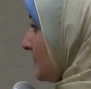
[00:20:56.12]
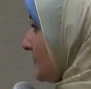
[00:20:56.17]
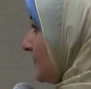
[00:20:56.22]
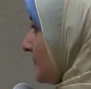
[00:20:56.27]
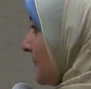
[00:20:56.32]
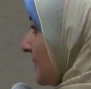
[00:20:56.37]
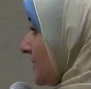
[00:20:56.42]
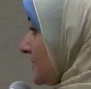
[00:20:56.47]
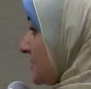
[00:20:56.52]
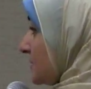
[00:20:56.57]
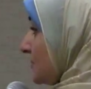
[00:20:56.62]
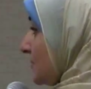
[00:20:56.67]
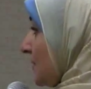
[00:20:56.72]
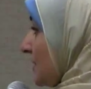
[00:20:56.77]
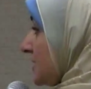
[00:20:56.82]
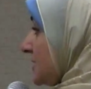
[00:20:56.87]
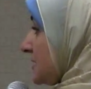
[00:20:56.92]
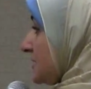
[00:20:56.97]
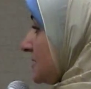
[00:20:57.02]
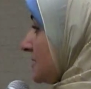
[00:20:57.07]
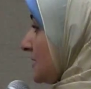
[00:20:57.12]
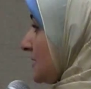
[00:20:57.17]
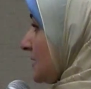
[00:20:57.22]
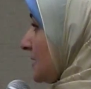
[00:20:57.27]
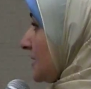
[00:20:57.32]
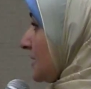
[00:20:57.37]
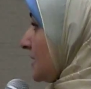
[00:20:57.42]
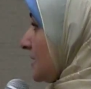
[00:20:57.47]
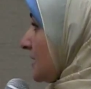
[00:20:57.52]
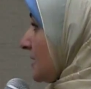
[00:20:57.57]
Parasitoids,
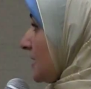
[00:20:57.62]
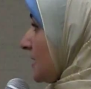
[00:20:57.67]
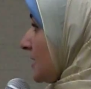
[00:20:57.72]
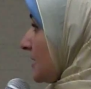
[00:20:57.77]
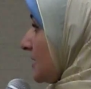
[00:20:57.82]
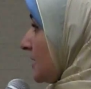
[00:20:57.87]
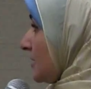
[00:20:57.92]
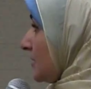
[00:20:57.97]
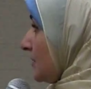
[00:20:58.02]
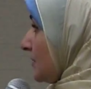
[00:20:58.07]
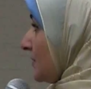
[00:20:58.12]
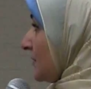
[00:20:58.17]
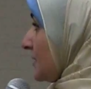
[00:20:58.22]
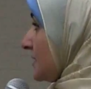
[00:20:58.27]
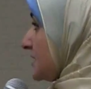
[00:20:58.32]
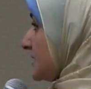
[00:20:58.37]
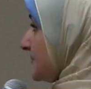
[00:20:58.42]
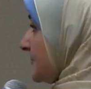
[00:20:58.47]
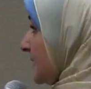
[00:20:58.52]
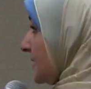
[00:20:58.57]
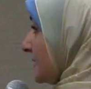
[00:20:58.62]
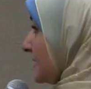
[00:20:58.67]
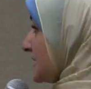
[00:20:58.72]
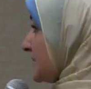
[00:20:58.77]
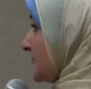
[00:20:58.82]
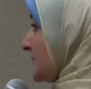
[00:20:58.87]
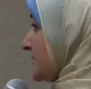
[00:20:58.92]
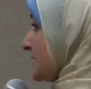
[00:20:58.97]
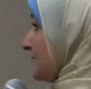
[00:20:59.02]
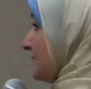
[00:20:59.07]
they spend a
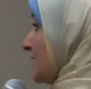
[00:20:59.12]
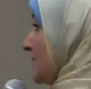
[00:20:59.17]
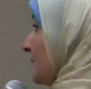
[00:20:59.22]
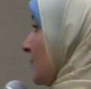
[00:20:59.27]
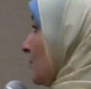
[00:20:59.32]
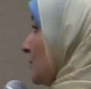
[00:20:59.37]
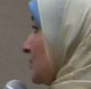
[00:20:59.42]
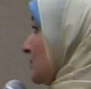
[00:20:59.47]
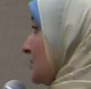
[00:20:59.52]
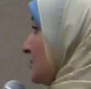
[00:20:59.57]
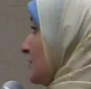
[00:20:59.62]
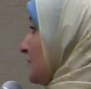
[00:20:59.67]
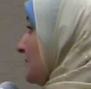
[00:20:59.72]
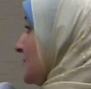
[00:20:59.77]
specific portion of